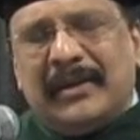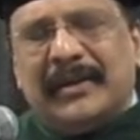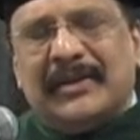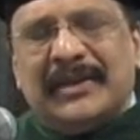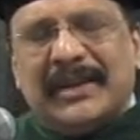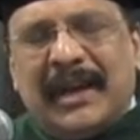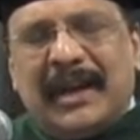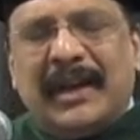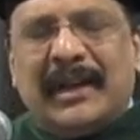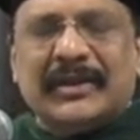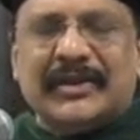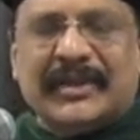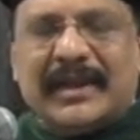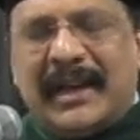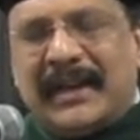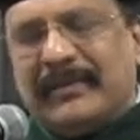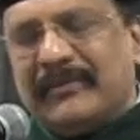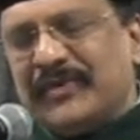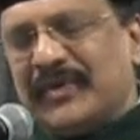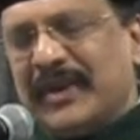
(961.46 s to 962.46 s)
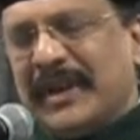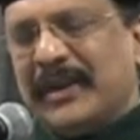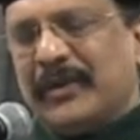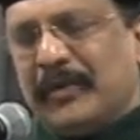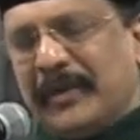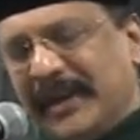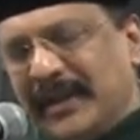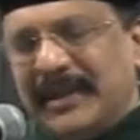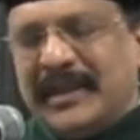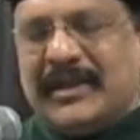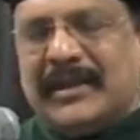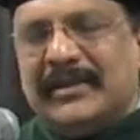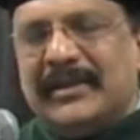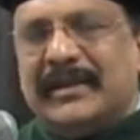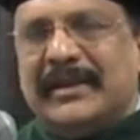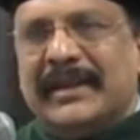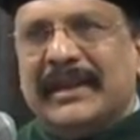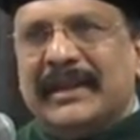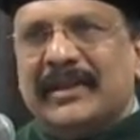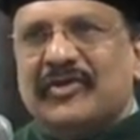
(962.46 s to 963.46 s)
tell ourselves that, okay, these are the
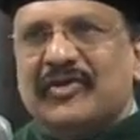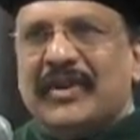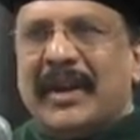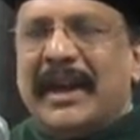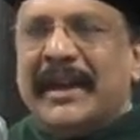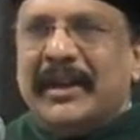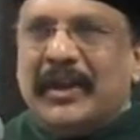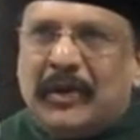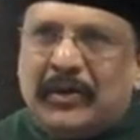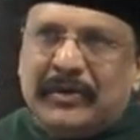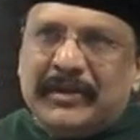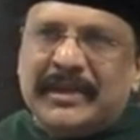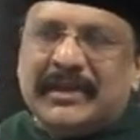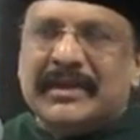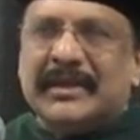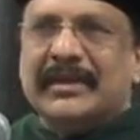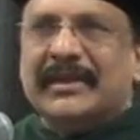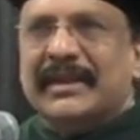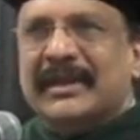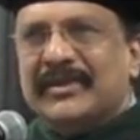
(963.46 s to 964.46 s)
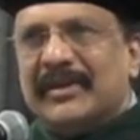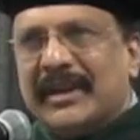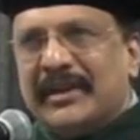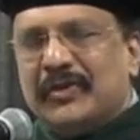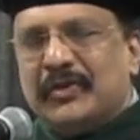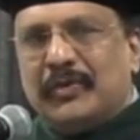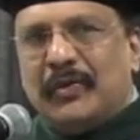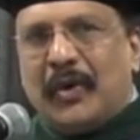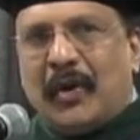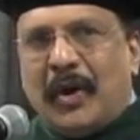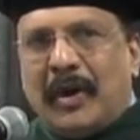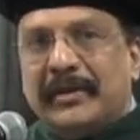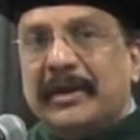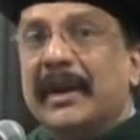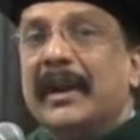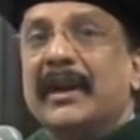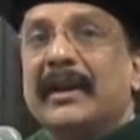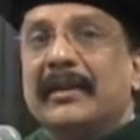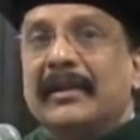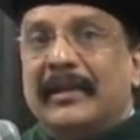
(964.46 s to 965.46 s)
things I know, these are the things I do not.
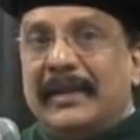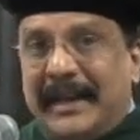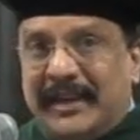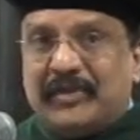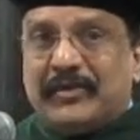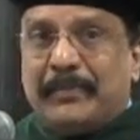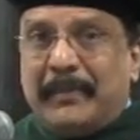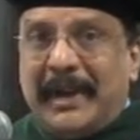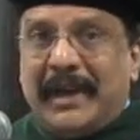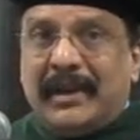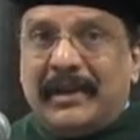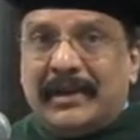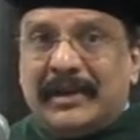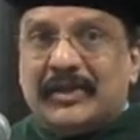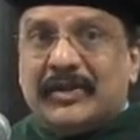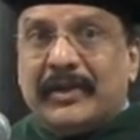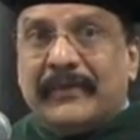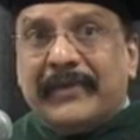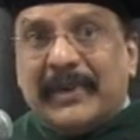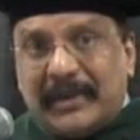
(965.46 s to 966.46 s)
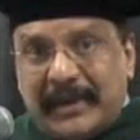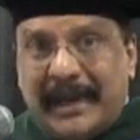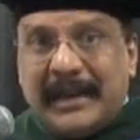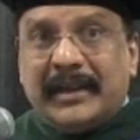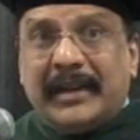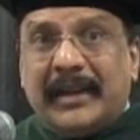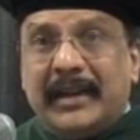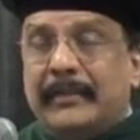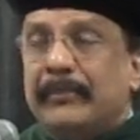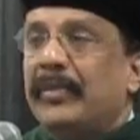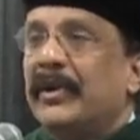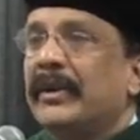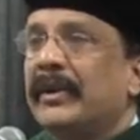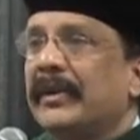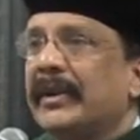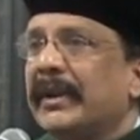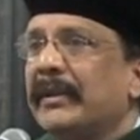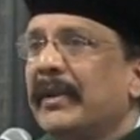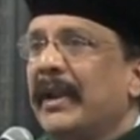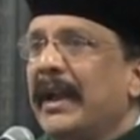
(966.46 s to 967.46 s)
Let's make a list of it and keep
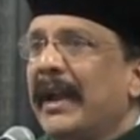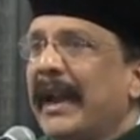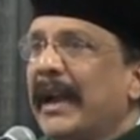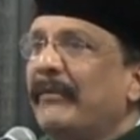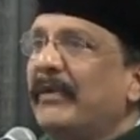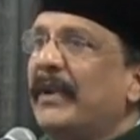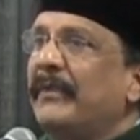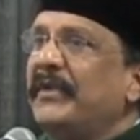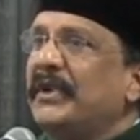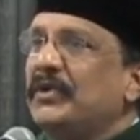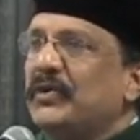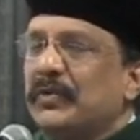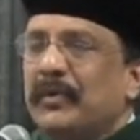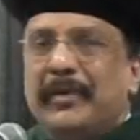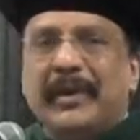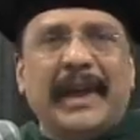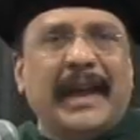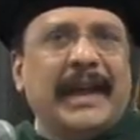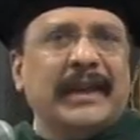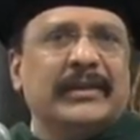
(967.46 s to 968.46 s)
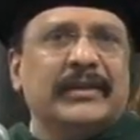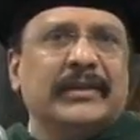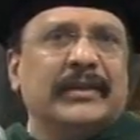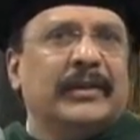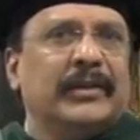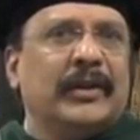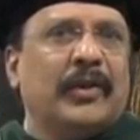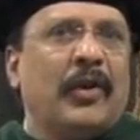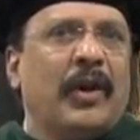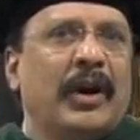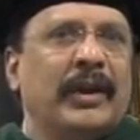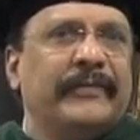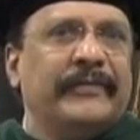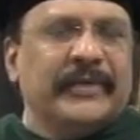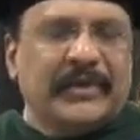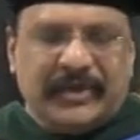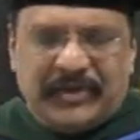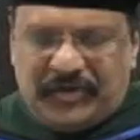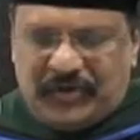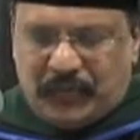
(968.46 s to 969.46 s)
learning. And when we do that, the
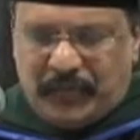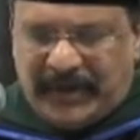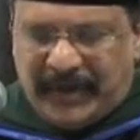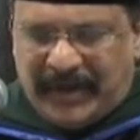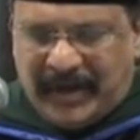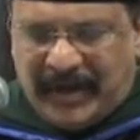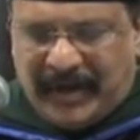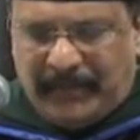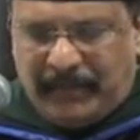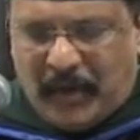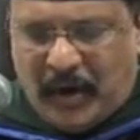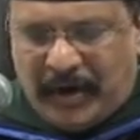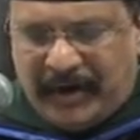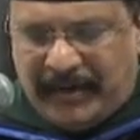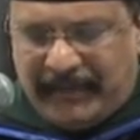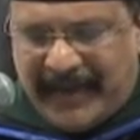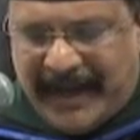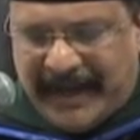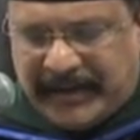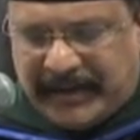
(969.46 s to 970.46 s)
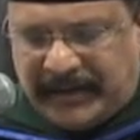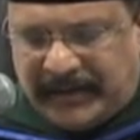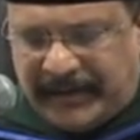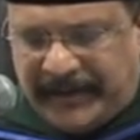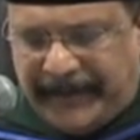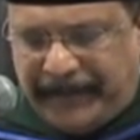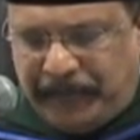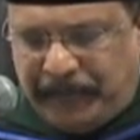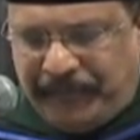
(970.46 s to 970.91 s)
confidence will come automatically.